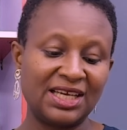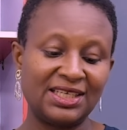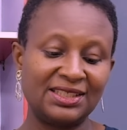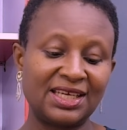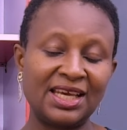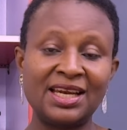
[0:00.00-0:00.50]
The
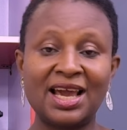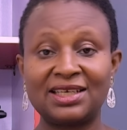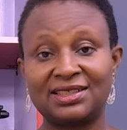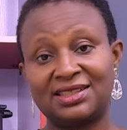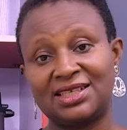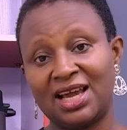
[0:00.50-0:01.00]
skin
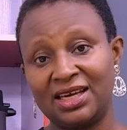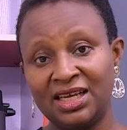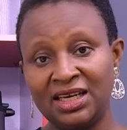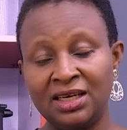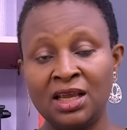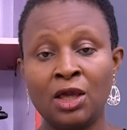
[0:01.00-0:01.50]
has
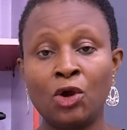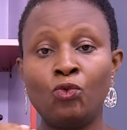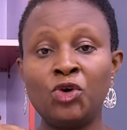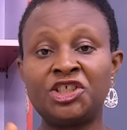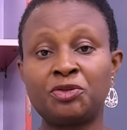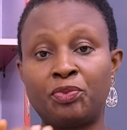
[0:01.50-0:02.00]
tannin,
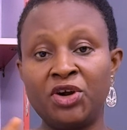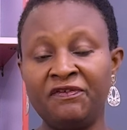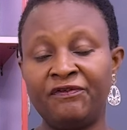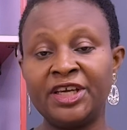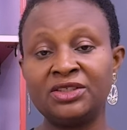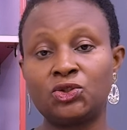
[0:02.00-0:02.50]
which
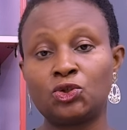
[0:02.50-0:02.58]
prevents